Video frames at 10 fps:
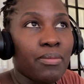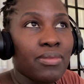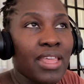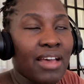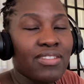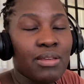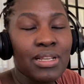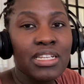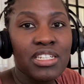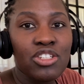they have the
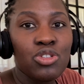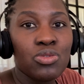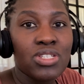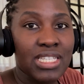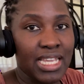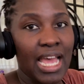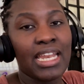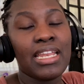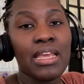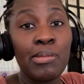ability to
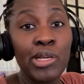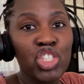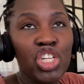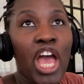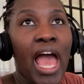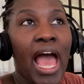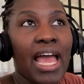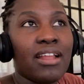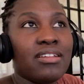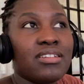scan an image
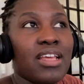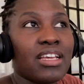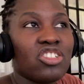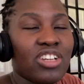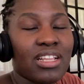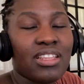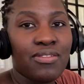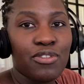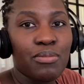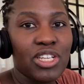and extract the
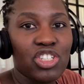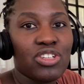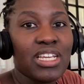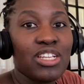information